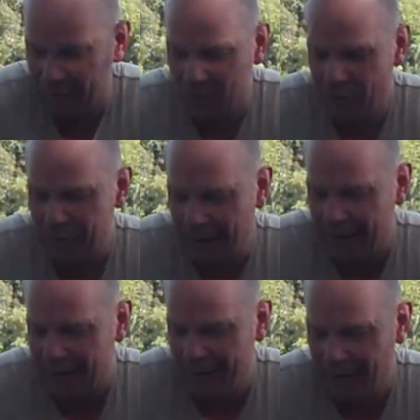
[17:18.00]
his
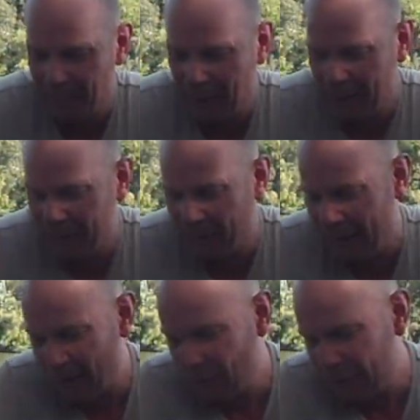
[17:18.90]
contacts in, big
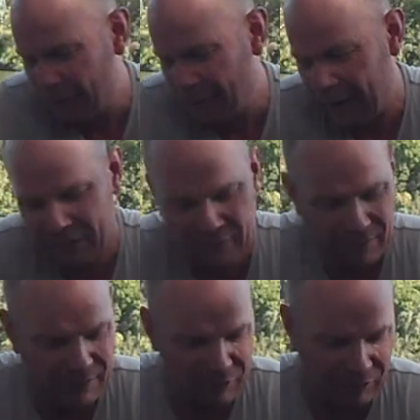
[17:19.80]
fat contacts.
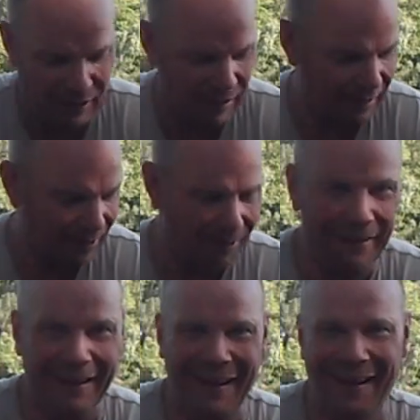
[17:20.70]
Never seen anything
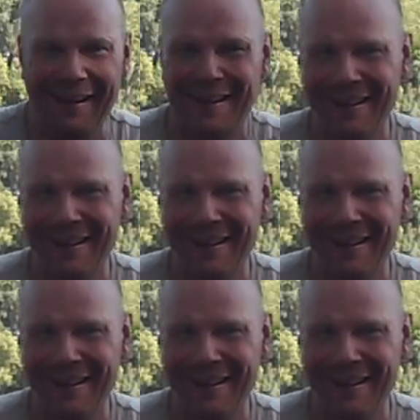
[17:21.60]
like it.